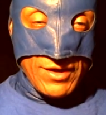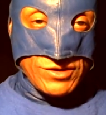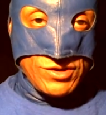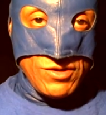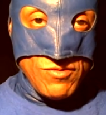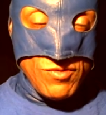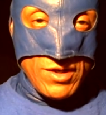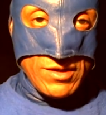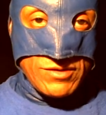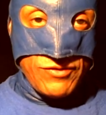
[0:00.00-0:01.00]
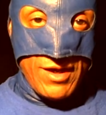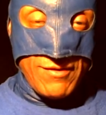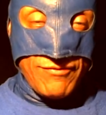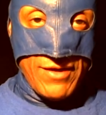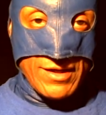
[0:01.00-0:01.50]
that you would
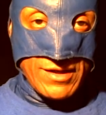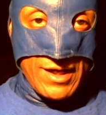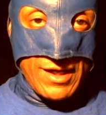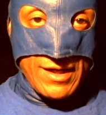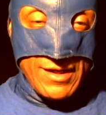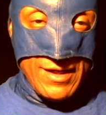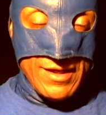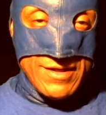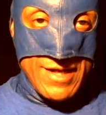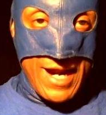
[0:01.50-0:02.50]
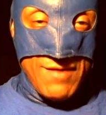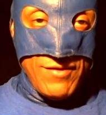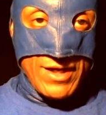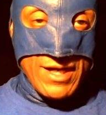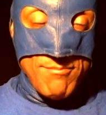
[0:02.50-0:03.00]
think that a
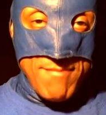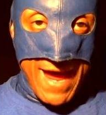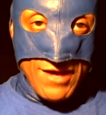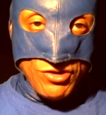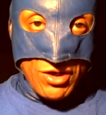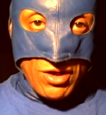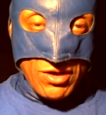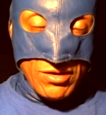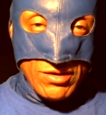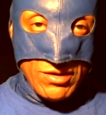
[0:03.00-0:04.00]
Navy commander